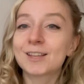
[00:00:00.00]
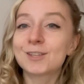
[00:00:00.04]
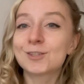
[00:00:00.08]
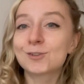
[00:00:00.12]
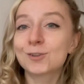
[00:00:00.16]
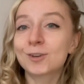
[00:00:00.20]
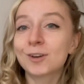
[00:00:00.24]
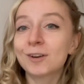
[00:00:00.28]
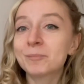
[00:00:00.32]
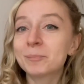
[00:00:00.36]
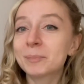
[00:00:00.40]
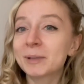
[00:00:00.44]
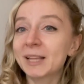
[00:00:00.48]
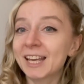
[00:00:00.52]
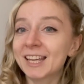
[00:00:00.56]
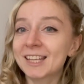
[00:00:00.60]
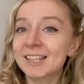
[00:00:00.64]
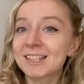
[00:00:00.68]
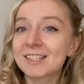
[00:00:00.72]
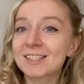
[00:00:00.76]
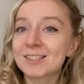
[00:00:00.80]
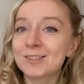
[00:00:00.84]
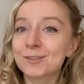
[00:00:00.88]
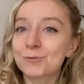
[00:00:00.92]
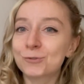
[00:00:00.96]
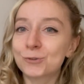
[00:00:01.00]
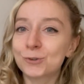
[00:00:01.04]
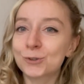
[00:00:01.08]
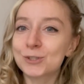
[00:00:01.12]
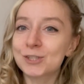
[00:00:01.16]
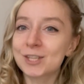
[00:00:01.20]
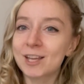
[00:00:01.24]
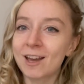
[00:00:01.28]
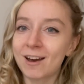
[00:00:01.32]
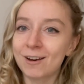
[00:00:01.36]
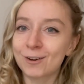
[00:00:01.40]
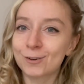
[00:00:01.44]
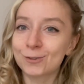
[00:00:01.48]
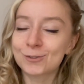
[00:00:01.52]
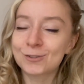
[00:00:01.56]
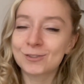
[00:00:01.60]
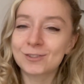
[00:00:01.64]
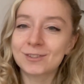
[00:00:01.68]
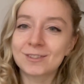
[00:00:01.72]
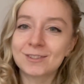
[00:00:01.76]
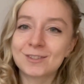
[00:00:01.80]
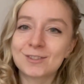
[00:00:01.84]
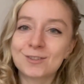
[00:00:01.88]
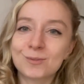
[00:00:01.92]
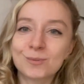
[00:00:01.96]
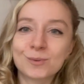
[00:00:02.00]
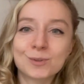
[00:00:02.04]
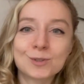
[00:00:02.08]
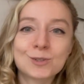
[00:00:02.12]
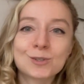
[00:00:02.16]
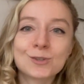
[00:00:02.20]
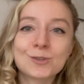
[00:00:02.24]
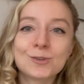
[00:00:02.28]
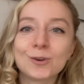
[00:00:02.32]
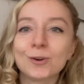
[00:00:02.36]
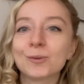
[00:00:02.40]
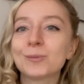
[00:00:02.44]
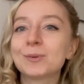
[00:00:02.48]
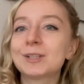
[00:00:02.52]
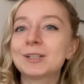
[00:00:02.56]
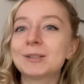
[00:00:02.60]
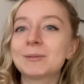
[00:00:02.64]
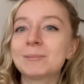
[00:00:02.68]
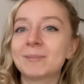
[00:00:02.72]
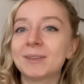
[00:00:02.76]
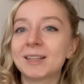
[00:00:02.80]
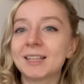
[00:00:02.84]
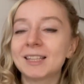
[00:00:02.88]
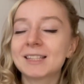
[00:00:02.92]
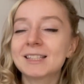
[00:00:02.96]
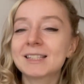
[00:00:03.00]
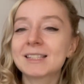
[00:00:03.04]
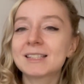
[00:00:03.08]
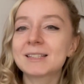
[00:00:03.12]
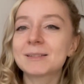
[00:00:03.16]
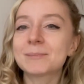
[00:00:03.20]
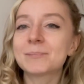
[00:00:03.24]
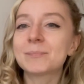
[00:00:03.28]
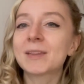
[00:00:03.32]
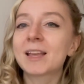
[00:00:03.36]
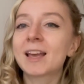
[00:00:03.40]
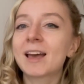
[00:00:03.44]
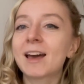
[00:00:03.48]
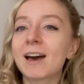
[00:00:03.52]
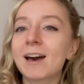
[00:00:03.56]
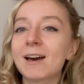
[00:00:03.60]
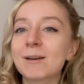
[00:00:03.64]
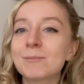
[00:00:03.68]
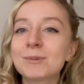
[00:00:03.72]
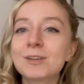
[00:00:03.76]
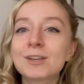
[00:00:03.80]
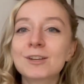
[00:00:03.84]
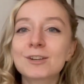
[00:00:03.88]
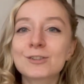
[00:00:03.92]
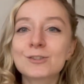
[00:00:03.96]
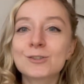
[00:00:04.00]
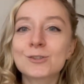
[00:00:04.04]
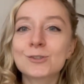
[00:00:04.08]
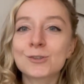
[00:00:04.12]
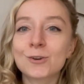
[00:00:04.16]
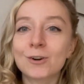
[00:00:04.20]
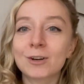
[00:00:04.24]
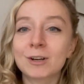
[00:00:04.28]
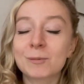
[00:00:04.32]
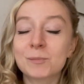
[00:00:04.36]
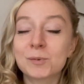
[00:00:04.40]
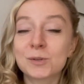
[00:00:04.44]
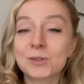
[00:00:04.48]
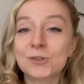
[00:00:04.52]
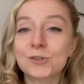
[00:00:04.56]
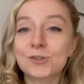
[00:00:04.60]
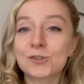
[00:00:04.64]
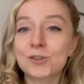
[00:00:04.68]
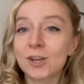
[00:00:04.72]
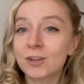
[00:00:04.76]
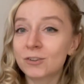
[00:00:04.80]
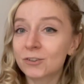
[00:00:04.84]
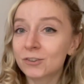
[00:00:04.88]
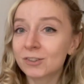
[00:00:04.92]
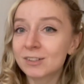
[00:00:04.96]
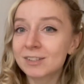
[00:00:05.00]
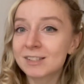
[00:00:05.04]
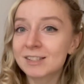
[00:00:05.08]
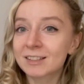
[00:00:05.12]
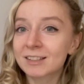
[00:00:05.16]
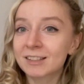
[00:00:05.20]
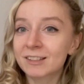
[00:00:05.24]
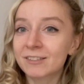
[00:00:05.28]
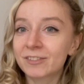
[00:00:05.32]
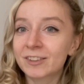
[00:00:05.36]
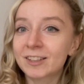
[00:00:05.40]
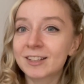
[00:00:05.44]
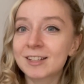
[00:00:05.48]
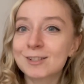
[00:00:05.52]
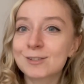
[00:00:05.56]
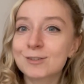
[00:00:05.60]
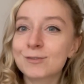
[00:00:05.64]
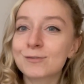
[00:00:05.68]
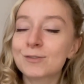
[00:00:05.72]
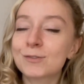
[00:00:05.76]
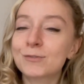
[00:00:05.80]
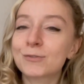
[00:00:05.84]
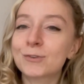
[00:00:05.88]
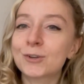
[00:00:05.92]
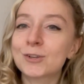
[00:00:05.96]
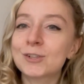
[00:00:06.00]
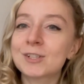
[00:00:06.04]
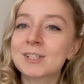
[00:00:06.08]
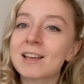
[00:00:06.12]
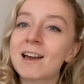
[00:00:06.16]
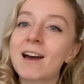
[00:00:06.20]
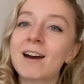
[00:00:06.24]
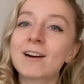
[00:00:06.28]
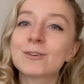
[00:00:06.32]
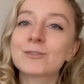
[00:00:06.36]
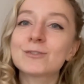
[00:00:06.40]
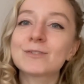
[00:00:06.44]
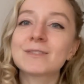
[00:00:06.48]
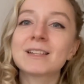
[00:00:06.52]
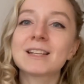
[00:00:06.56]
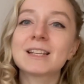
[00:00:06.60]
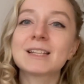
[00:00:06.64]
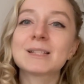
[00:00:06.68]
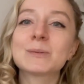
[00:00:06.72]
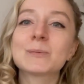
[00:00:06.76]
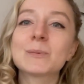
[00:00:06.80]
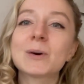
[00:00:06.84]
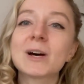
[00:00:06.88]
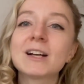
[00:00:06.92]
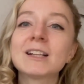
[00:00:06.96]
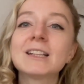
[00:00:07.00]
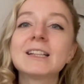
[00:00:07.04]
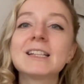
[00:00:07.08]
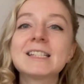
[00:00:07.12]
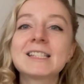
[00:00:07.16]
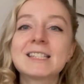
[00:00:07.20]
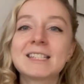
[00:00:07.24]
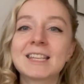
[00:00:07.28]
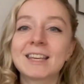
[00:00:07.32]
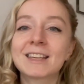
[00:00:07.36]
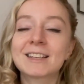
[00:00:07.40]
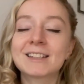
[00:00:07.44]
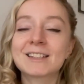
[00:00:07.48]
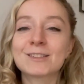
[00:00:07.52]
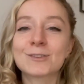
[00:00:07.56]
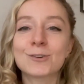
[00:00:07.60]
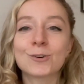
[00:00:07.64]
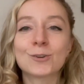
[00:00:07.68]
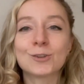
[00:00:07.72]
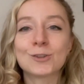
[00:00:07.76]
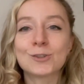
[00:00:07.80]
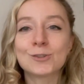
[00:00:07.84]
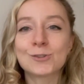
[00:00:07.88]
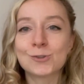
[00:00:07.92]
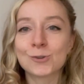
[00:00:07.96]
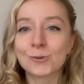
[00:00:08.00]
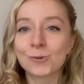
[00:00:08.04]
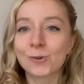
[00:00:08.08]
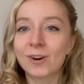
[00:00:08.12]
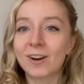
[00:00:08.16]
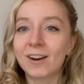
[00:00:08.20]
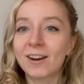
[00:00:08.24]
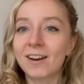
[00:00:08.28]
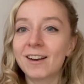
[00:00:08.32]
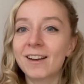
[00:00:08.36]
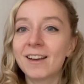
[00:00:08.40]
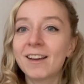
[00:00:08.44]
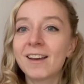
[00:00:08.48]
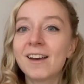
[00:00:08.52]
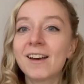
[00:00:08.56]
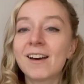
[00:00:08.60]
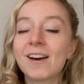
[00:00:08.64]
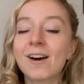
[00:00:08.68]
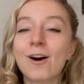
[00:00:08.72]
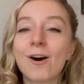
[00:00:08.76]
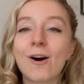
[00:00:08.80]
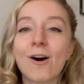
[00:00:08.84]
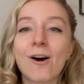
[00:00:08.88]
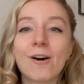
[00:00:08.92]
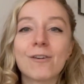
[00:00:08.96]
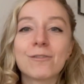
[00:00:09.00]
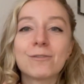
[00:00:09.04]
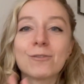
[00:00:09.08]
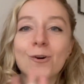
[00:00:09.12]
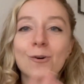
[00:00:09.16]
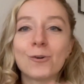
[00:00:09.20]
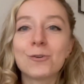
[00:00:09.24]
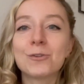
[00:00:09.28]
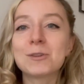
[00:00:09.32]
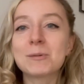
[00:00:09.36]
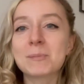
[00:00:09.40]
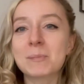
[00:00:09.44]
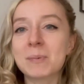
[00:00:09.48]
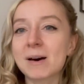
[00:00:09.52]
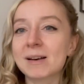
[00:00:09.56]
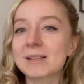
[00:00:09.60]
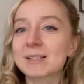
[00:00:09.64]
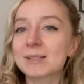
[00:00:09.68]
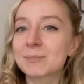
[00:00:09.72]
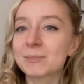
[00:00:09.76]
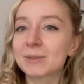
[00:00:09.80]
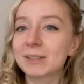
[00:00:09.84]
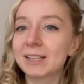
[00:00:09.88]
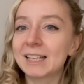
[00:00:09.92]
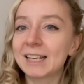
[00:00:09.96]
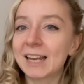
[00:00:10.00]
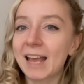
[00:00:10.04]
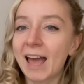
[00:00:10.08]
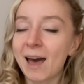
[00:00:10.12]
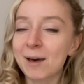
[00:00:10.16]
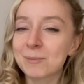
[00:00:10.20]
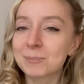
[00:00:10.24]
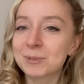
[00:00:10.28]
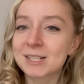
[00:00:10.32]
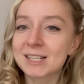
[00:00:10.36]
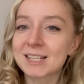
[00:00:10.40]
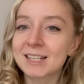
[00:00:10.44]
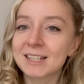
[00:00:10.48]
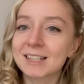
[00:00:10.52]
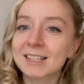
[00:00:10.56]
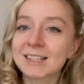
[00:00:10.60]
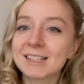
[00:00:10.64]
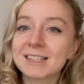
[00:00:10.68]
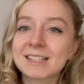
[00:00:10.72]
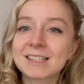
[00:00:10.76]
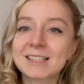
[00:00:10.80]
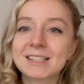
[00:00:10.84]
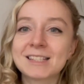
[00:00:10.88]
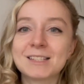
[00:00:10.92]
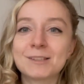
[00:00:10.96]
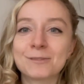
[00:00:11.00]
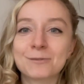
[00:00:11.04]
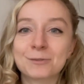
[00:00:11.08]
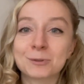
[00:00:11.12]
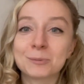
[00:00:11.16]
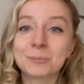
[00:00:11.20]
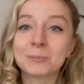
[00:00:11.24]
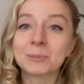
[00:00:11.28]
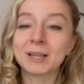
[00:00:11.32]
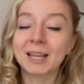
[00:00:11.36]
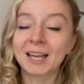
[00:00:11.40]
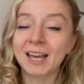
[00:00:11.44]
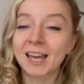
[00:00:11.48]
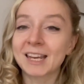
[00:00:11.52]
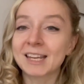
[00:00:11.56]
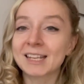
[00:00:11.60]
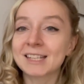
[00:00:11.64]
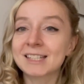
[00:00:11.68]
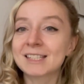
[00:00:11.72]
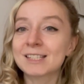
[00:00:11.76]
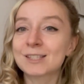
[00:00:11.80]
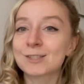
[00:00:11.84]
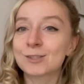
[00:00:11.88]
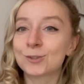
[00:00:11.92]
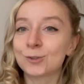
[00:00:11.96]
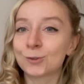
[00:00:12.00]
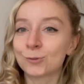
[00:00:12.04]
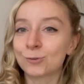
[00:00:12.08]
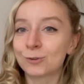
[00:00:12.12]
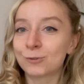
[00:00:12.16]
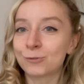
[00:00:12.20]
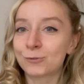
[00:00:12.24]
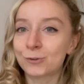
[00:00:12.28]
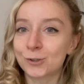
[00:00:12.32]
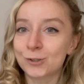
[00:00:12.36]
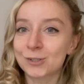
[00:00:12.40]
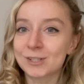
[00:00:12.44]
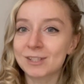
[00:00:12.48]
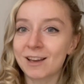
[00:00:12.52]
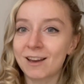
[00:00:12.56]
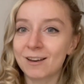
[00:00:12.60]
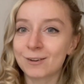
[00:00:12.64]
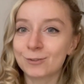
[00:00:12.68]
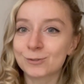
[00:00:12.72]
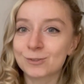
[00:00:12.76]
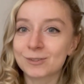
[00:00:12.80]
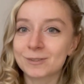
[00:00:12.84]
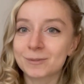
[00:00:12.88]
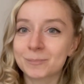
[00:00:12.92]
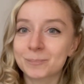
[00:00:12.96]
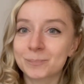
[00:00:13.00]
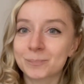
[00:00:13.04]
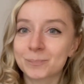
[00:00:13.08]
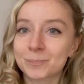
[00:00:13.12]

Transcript: Do you have planets in the first house? Do you want to know what it means? I'm here to talk about the general significance of the first house, as well as take us on a tour of all the possible inhabitants, different planets through the first house.